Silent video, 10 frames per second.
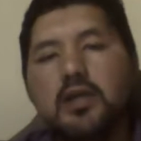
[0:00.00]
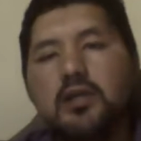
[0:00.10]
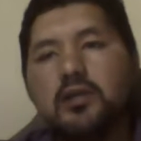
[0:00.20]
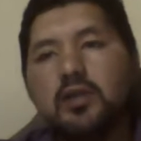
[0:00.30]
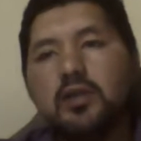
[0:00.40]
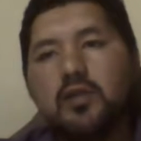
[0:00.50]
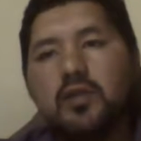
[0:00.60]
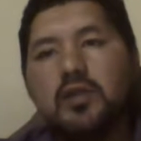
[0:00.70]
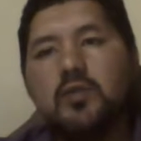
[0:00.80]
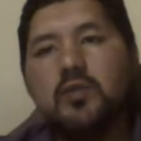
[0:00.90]

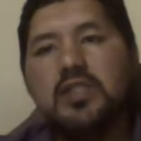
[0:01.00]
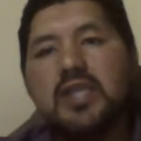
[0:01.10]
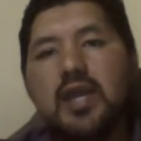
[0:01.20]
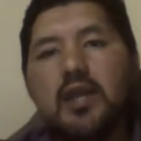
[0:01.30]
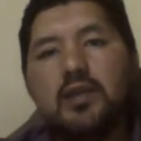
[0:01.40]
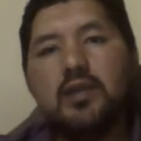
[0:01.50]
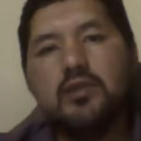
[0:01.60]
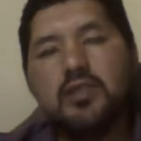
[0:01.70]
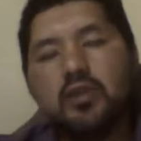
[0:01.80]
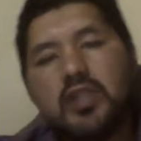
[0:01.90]
So we say to
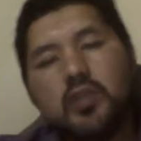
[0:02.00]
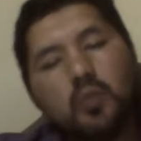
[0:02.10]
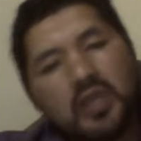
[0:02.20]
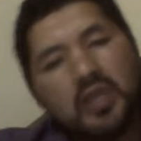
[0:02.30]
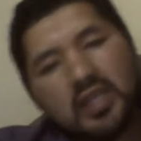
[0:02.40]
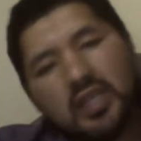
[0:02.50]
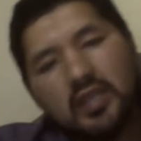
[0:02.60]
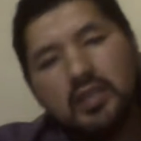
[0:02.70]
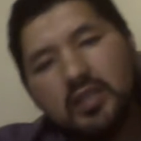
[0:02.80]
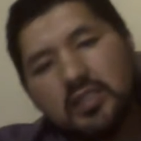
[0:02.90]
scratch
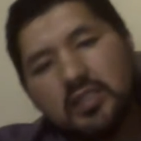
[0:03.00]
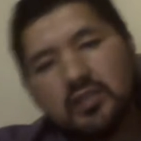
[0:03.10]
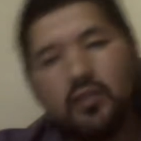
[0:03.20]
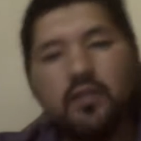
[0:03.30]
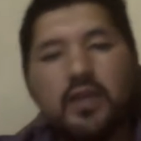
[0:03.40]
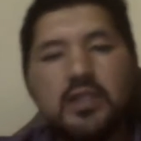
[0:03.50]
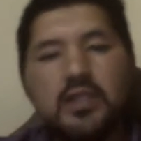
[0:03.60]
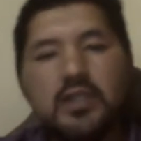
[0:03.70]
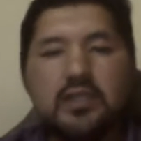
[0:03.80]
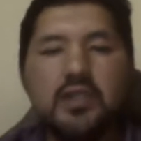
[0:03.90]
beneath the
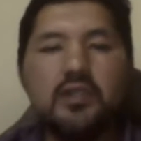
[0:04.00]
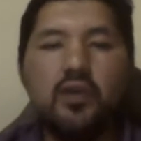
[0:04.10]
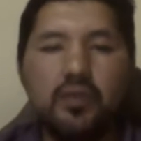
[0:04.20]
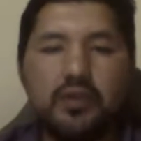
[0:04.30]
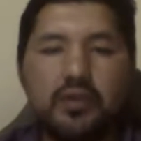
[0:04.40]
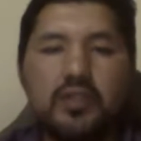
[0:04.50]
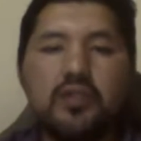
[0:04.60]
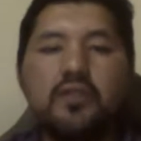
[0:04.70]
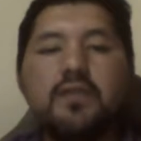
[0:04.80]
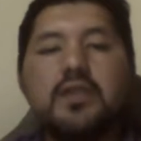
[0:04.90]
surface, that's under the
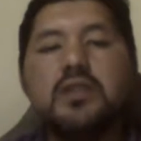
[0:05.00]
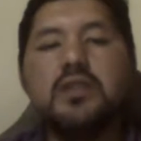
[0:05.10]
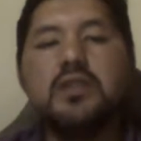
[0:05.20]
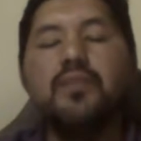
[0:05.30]
surface.